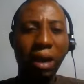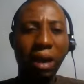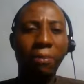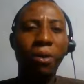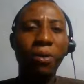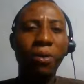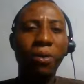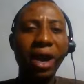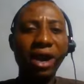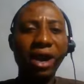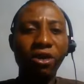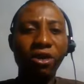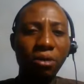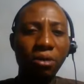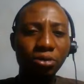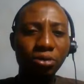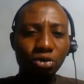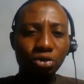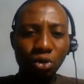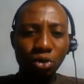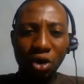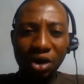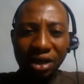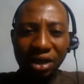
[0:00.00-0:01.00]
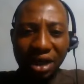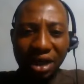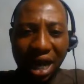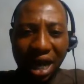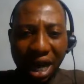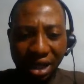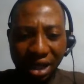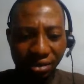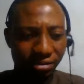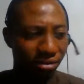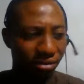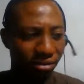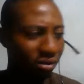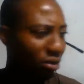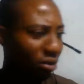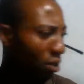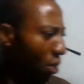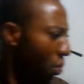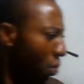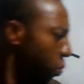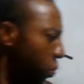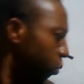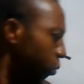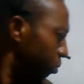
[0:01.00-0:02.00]
But when it comes to online,
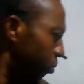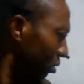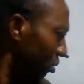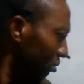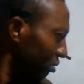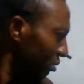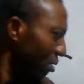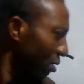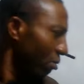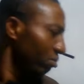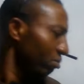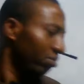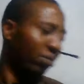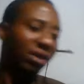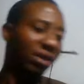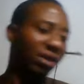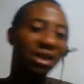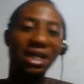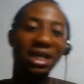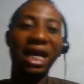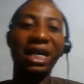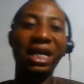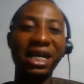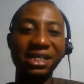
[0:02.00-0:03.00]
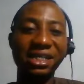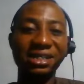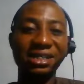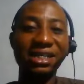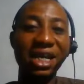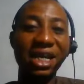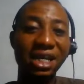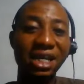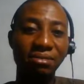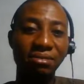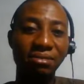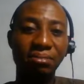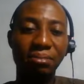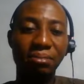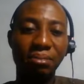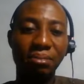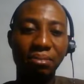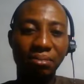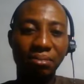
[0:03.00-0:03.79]
like I said